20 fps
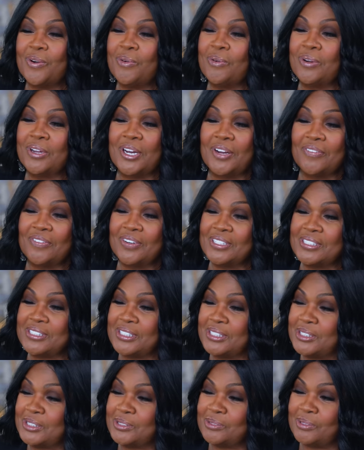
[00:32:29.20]
for whatever the
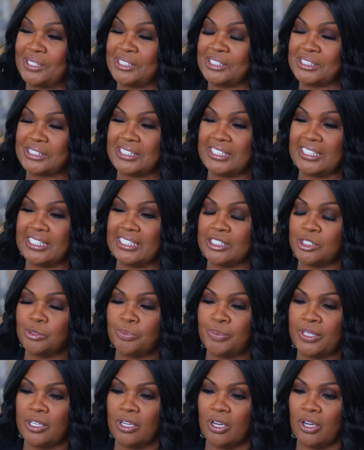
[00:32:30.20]
situation is,
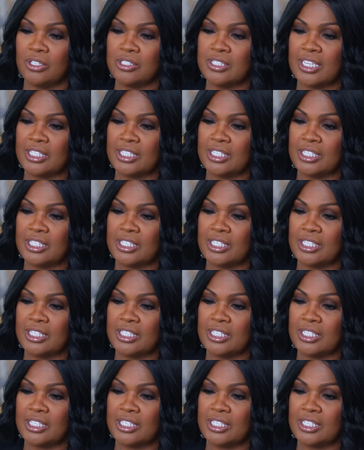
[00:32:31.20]
because